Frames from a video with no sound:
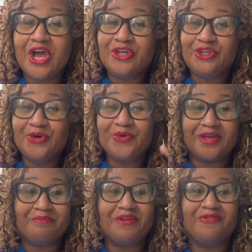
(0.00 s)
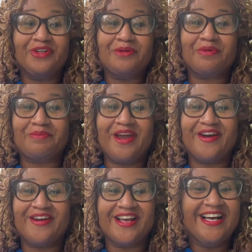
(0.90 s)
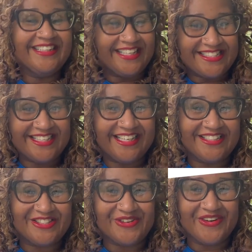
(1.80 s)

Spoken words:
you can be fully prepared. Let's get into